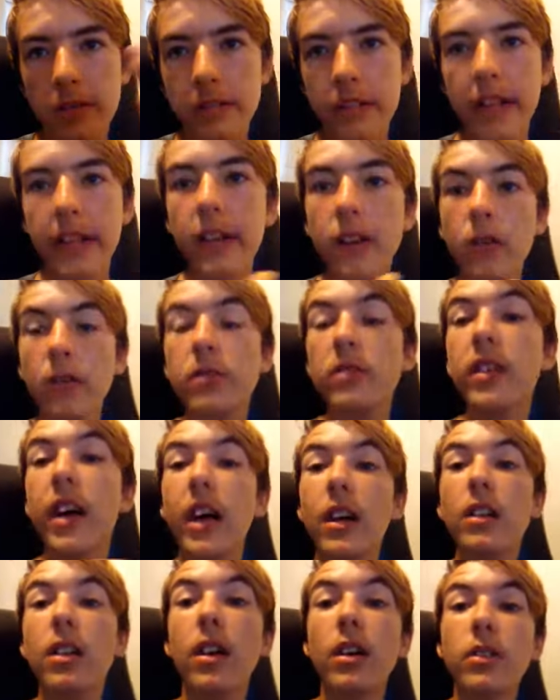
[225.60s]
They don't
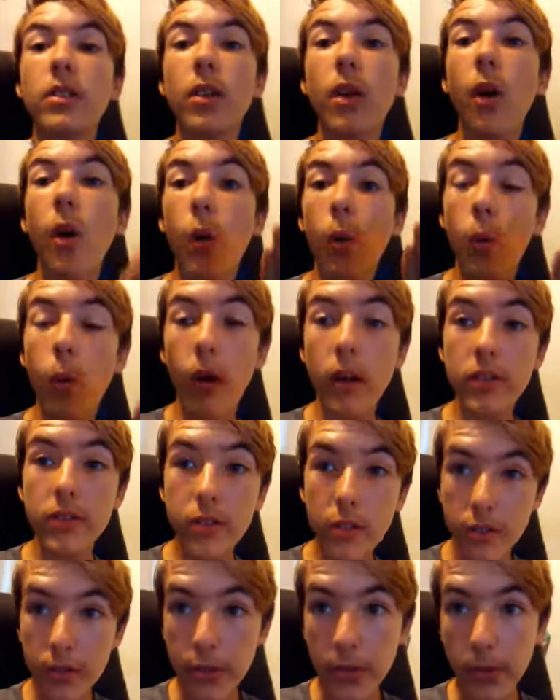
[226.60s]
tell us
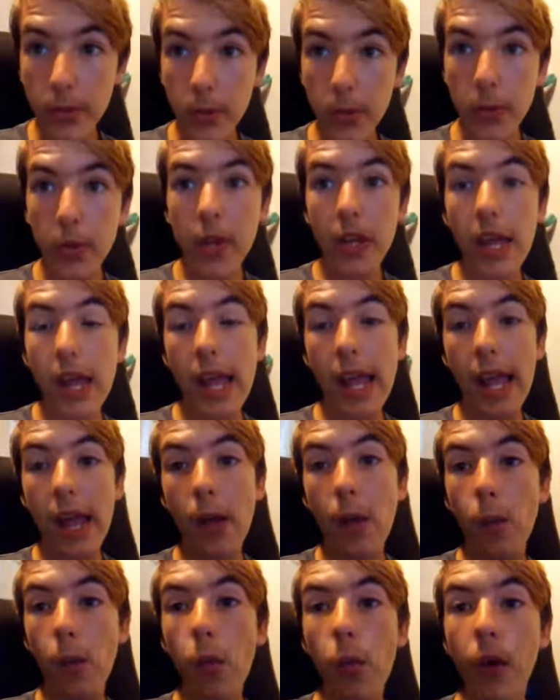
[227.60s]
what to do
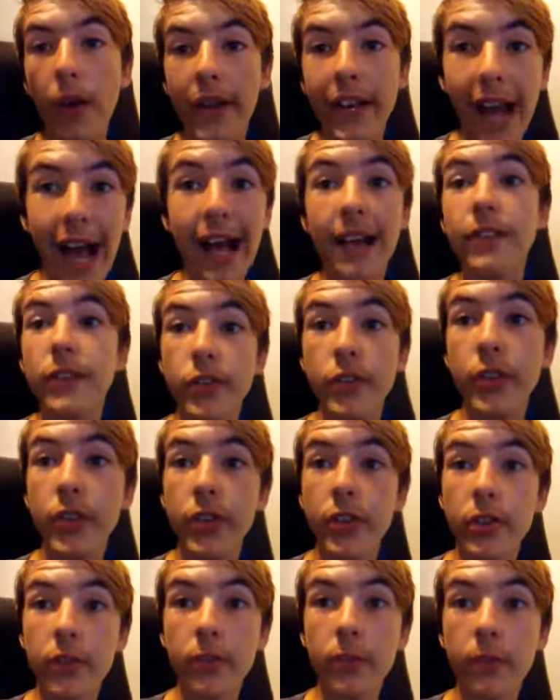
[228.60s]
and what not to
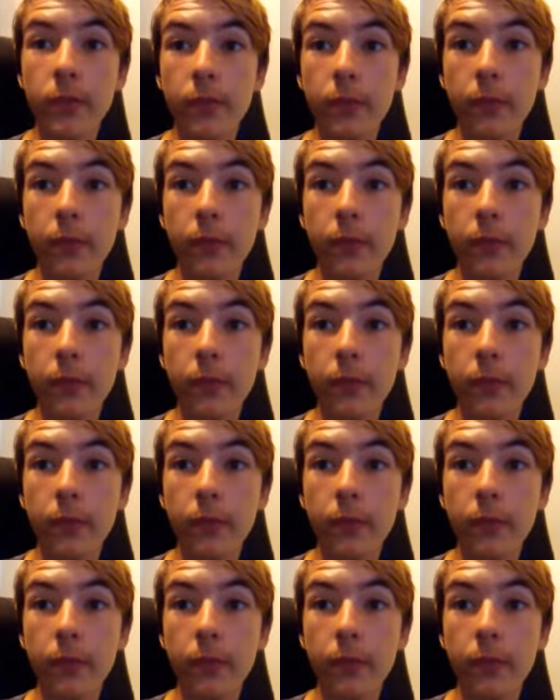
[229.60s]
do.